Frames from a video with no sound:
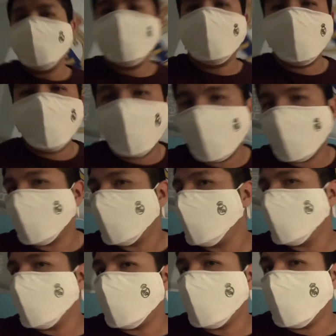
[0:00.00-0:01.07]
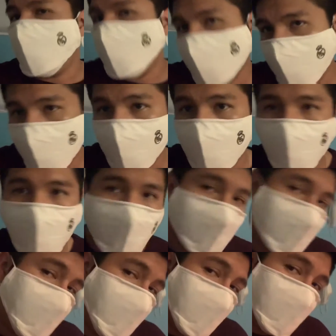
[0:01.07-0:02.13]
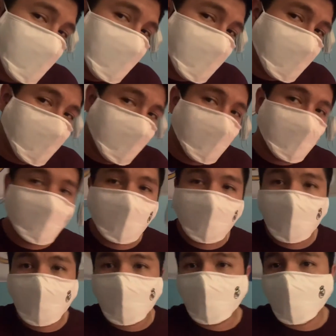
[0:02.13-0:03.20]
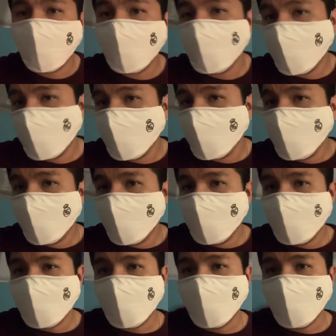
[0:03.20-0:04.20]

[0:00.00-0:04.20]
I don't know, guys. What do you guys think? Like the mask? It is what it is, but so